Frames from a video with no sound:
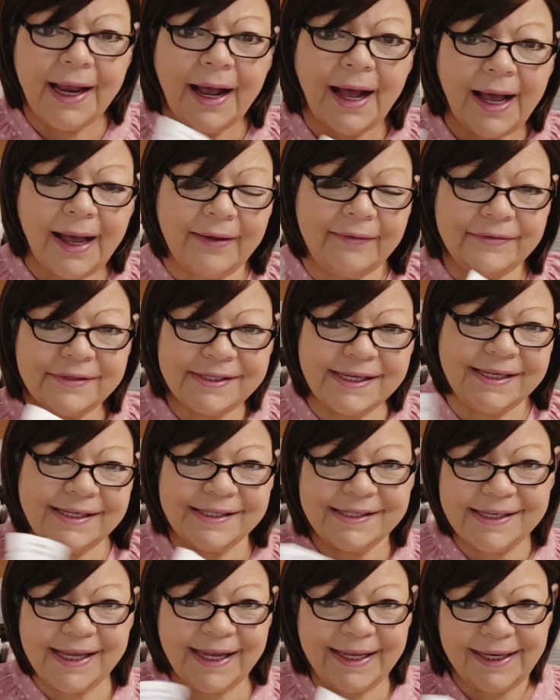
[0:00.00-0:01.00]
I've seen
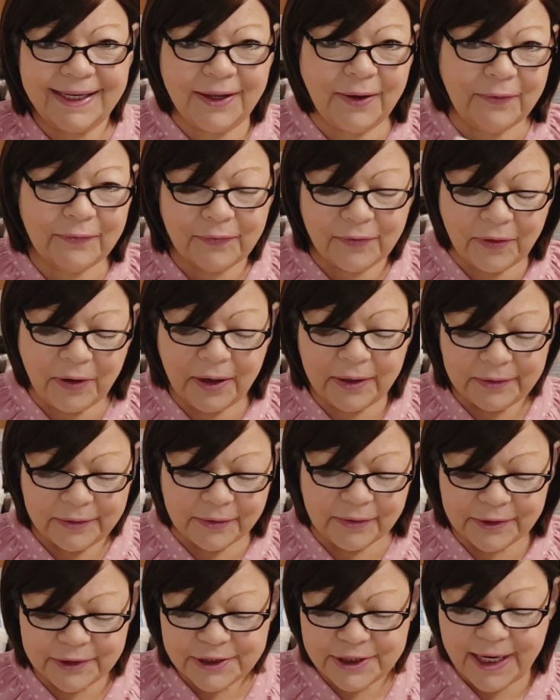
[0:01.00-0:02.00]
Sadie over on
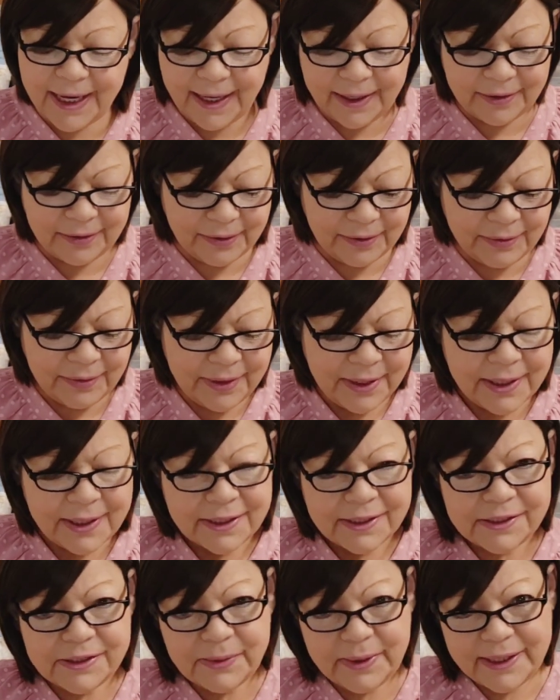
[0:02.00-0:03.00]
her channel,
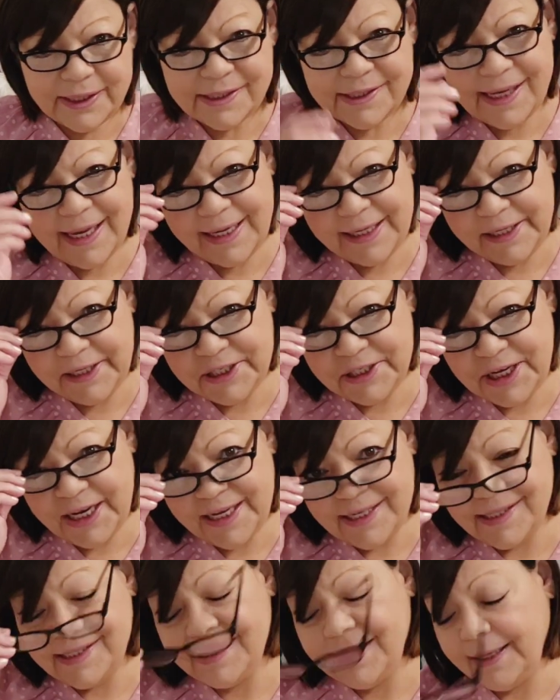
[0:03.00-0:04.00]
Sweet Sadie
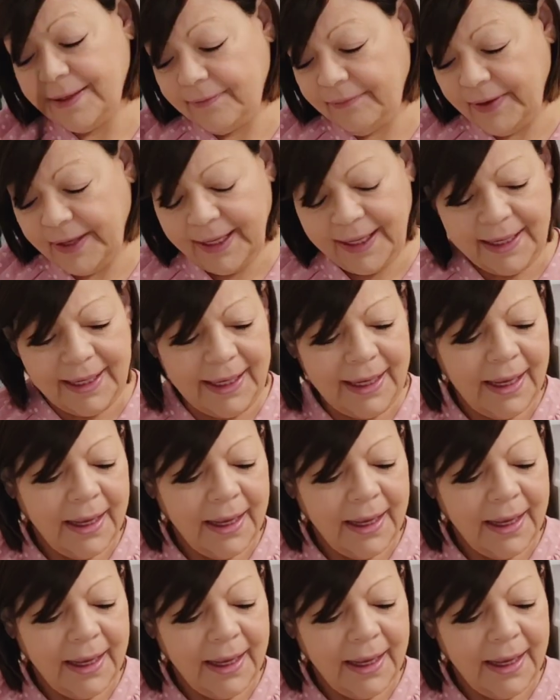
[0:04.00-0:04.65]
J's TV.